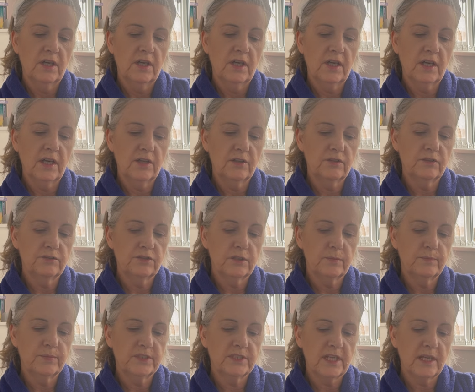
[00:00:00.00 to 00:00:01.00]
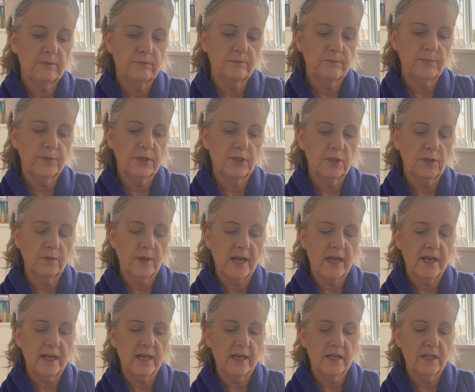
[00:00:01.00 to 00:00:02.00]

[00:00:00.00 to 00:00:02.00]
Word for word: 100% uh, pure